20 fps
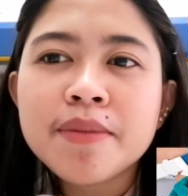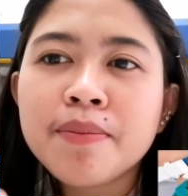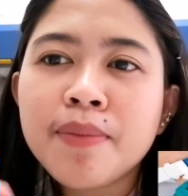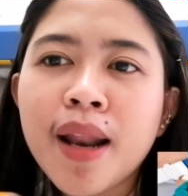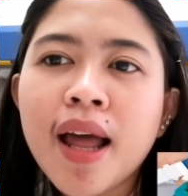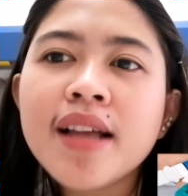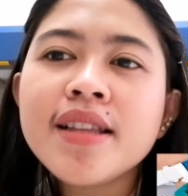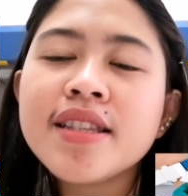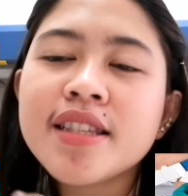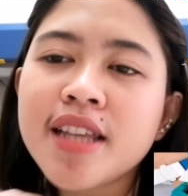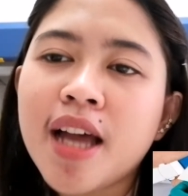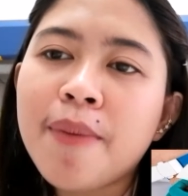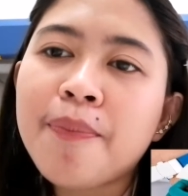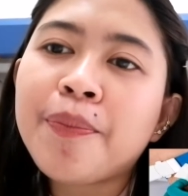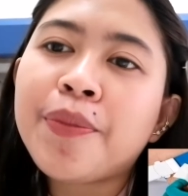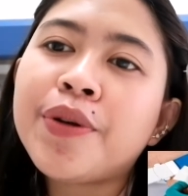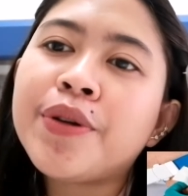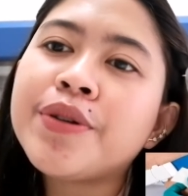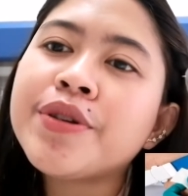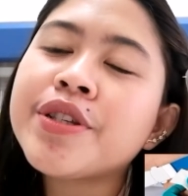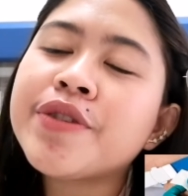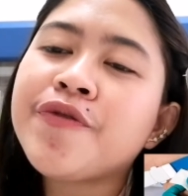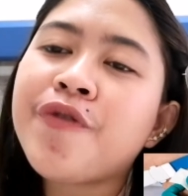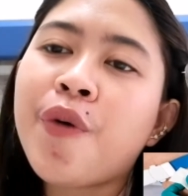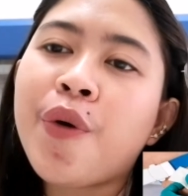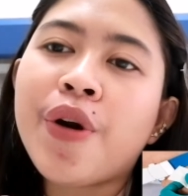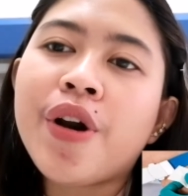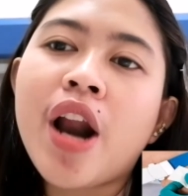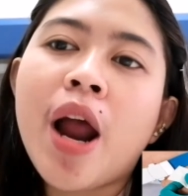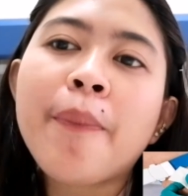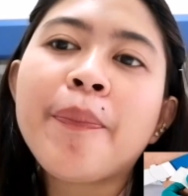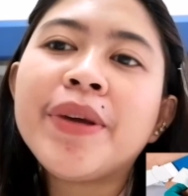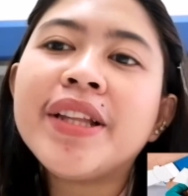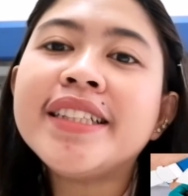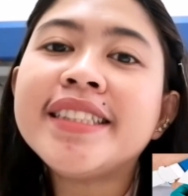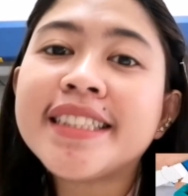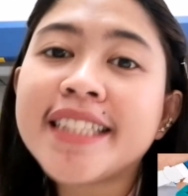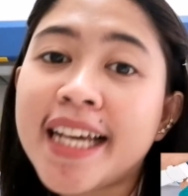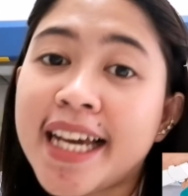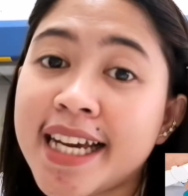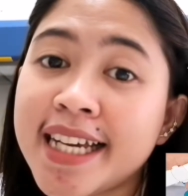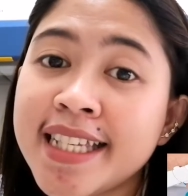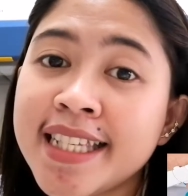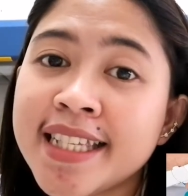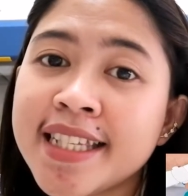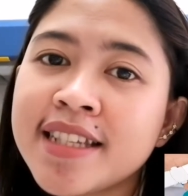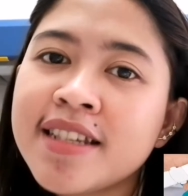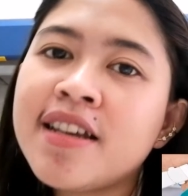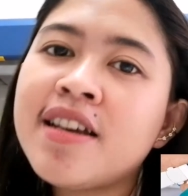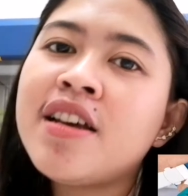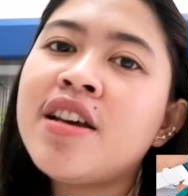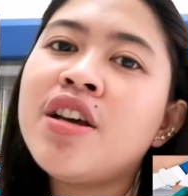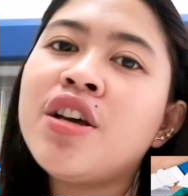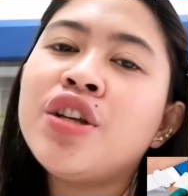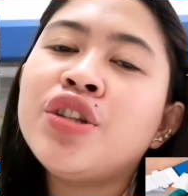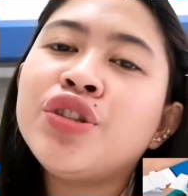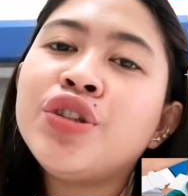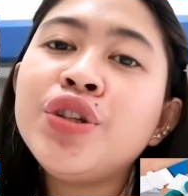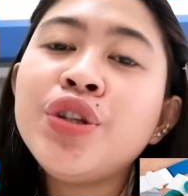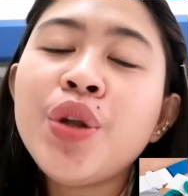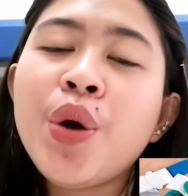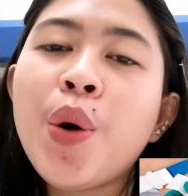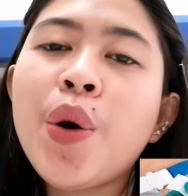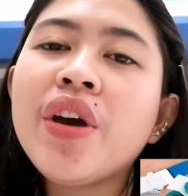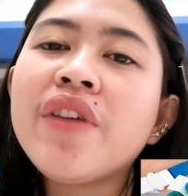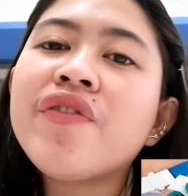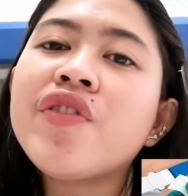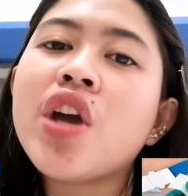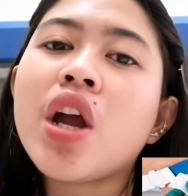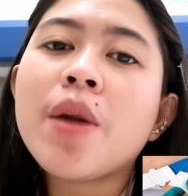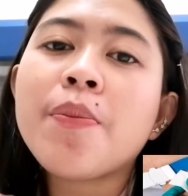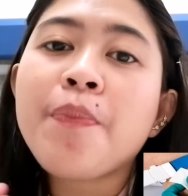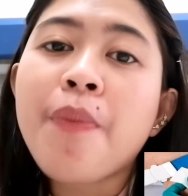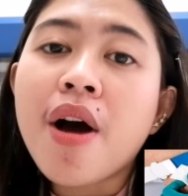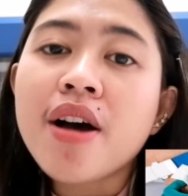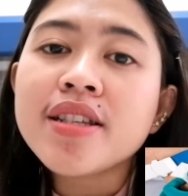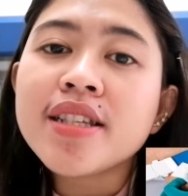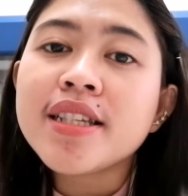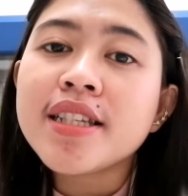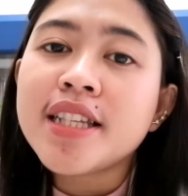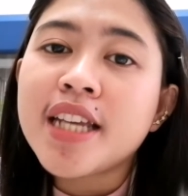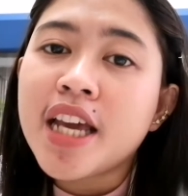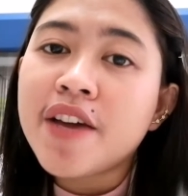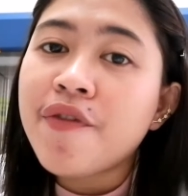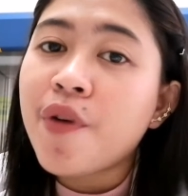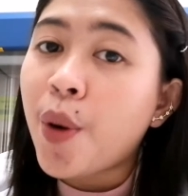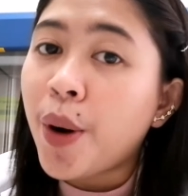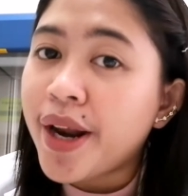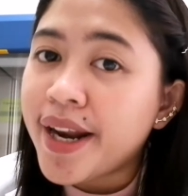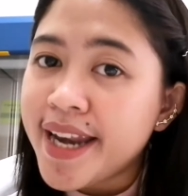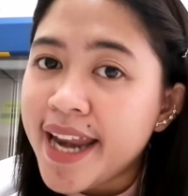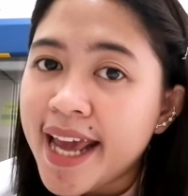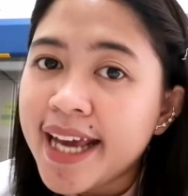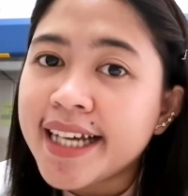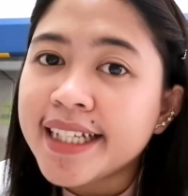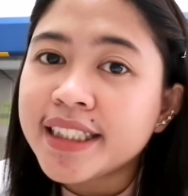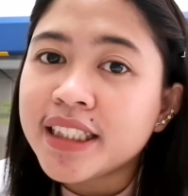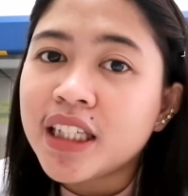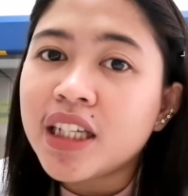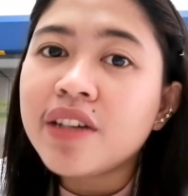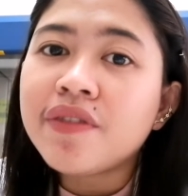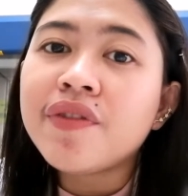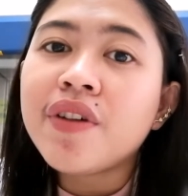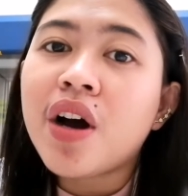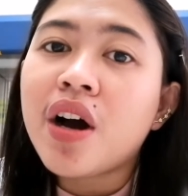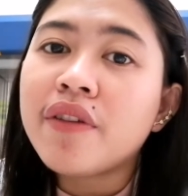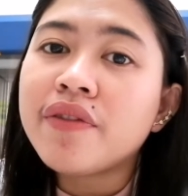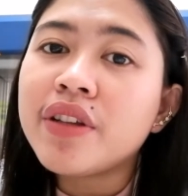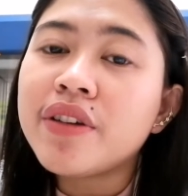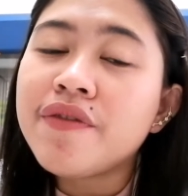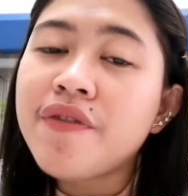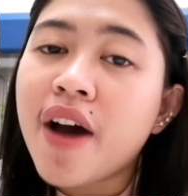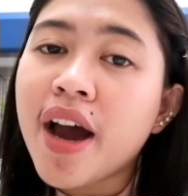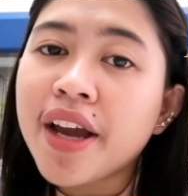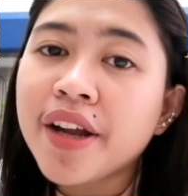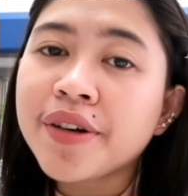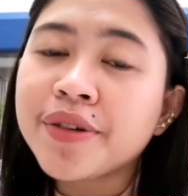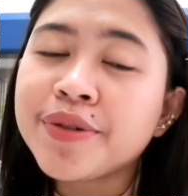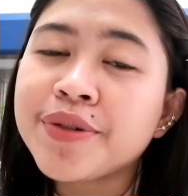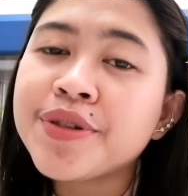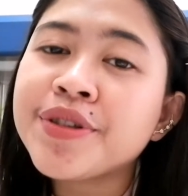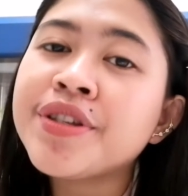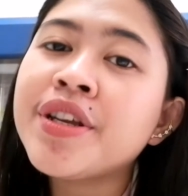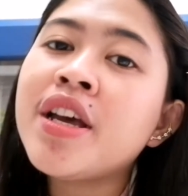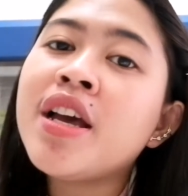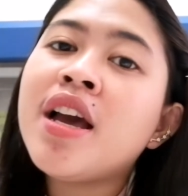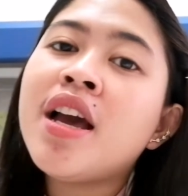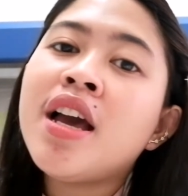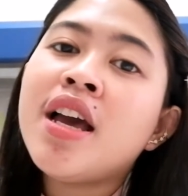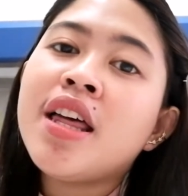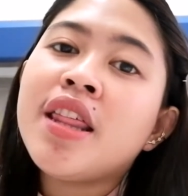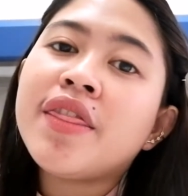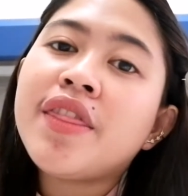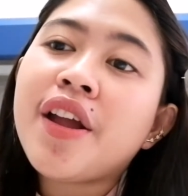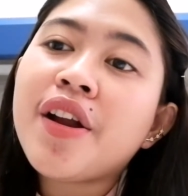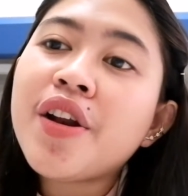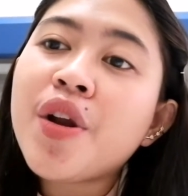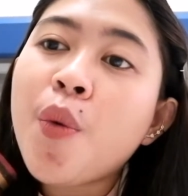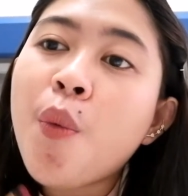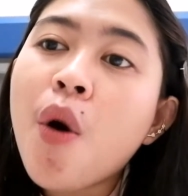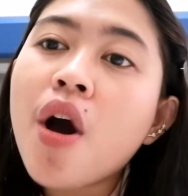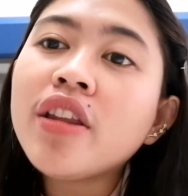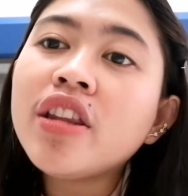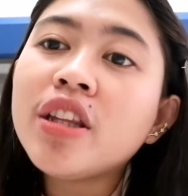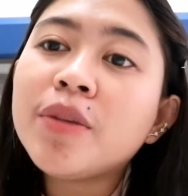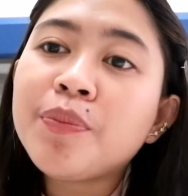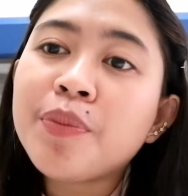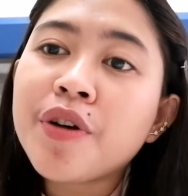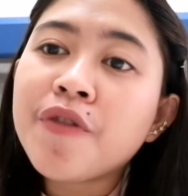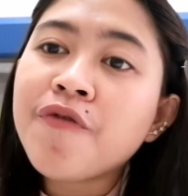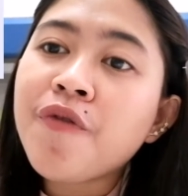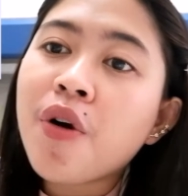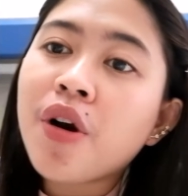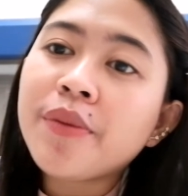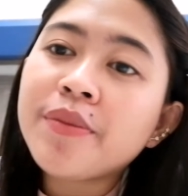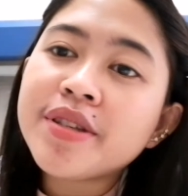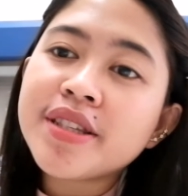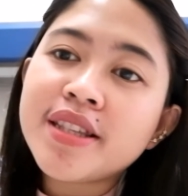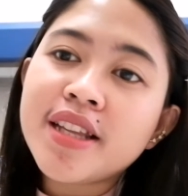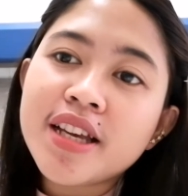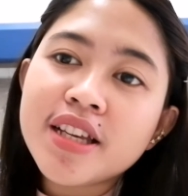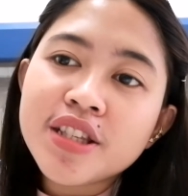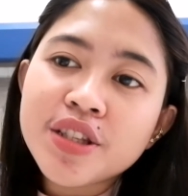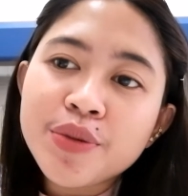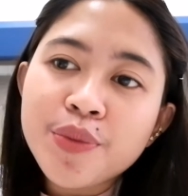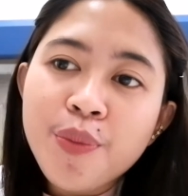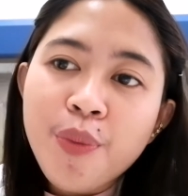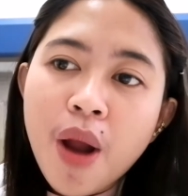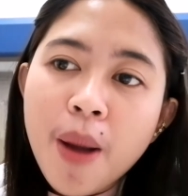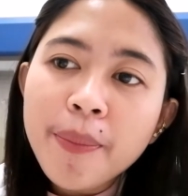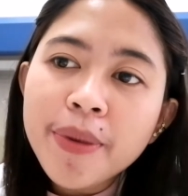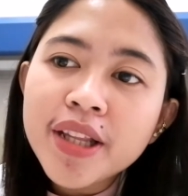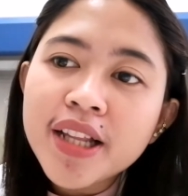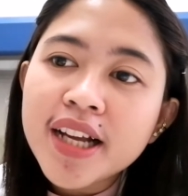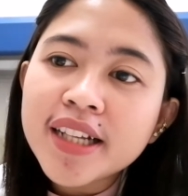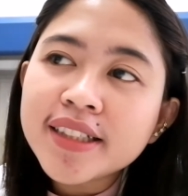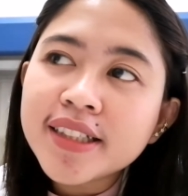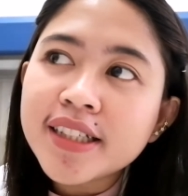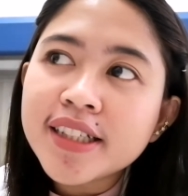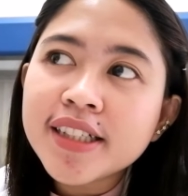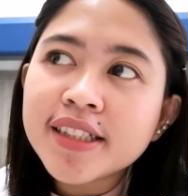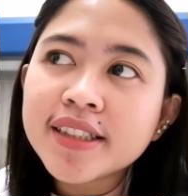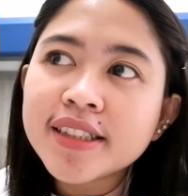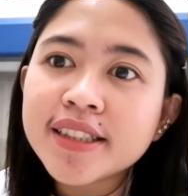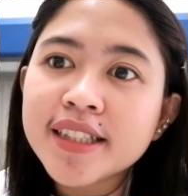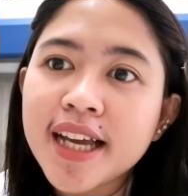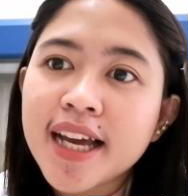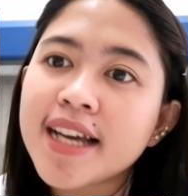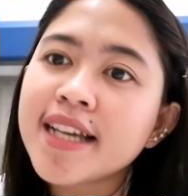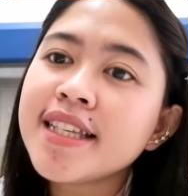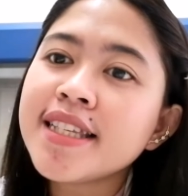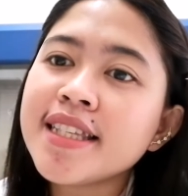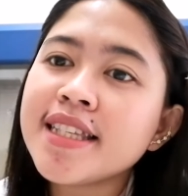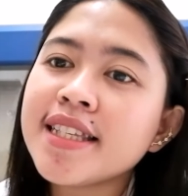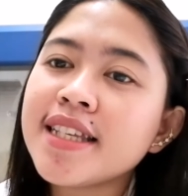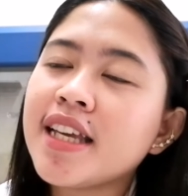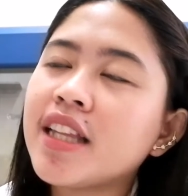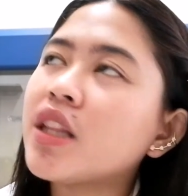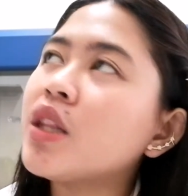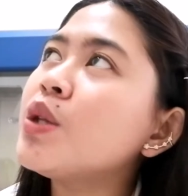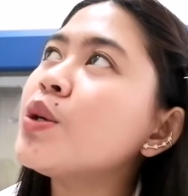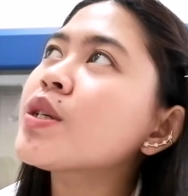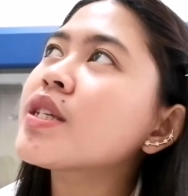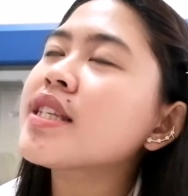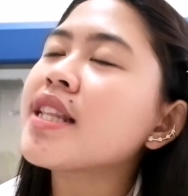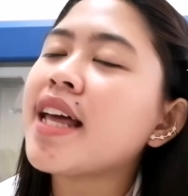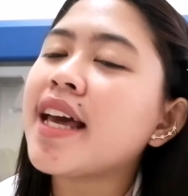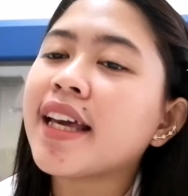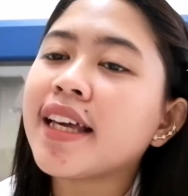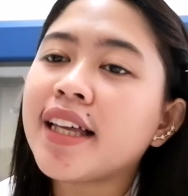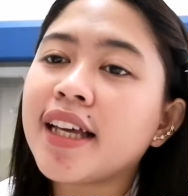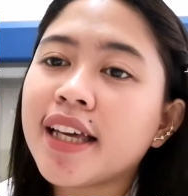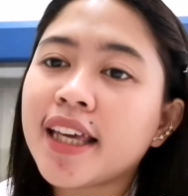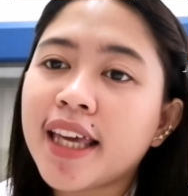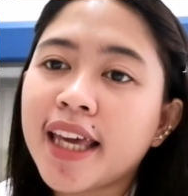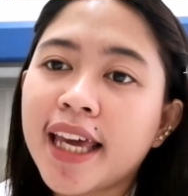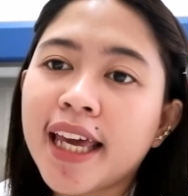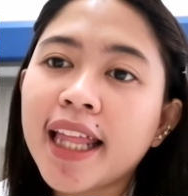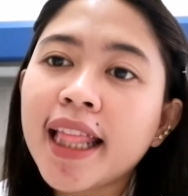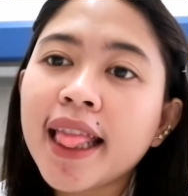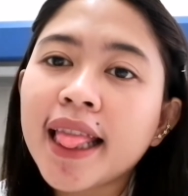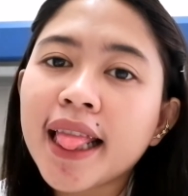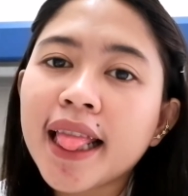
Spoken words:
blood samples for rapid tests, to know if you are positive or negative of the virus. They're the one that performs this rapid antigen test. It looks like a kit.